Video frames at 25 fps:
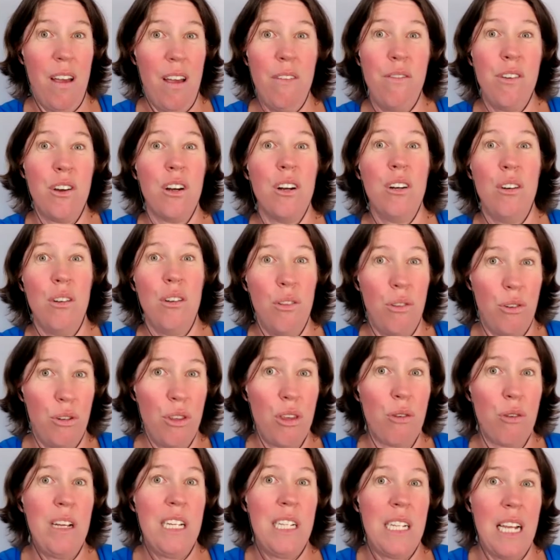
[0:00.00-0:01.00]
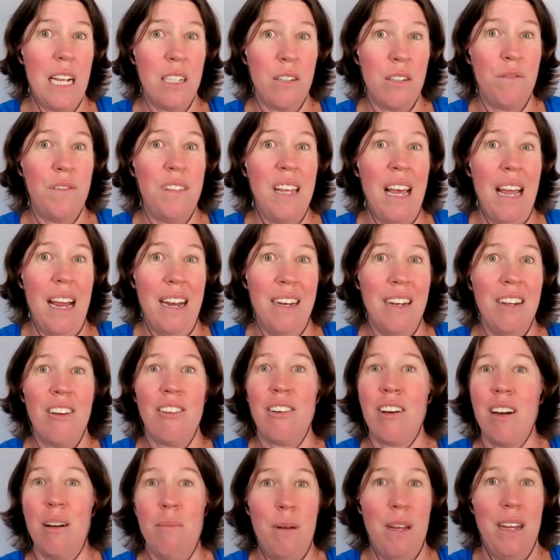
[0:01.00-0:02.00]
If you're going to do yeah. three sets of 10, you're
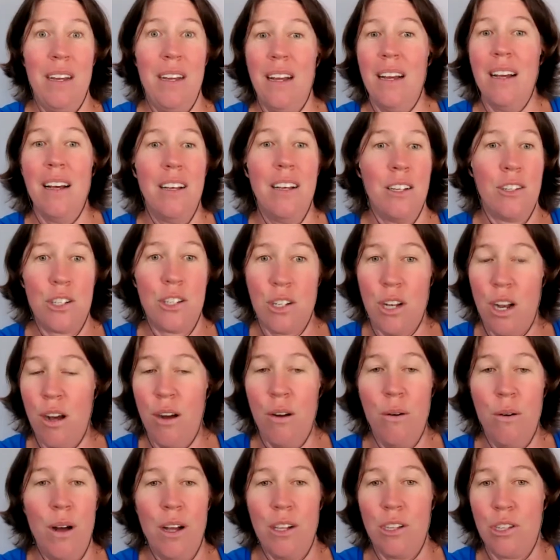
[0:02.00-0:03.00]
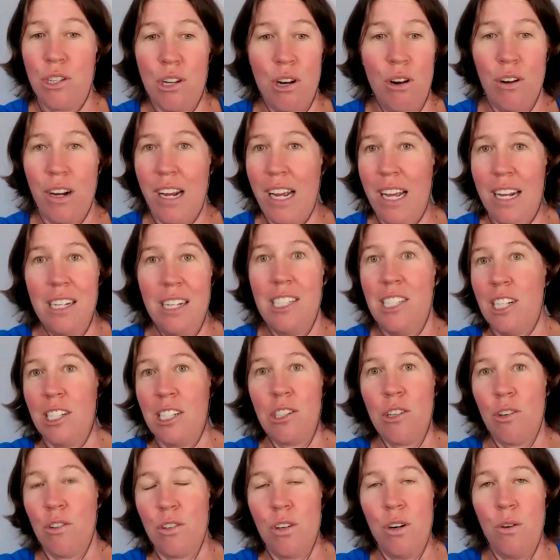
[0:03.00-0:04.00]
going to be slow and sloggy and it's
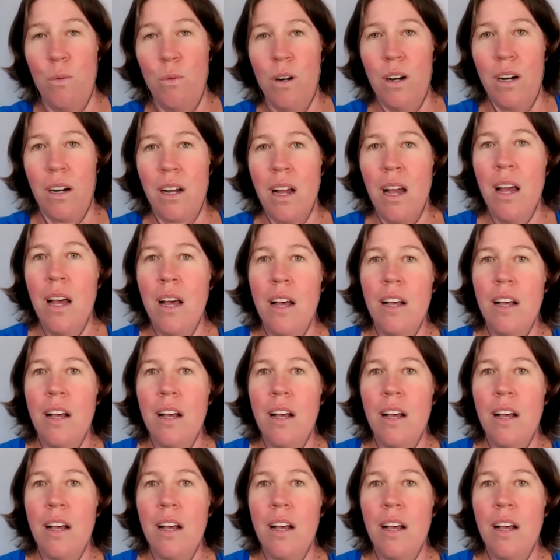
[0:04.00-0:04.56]
just not going to work.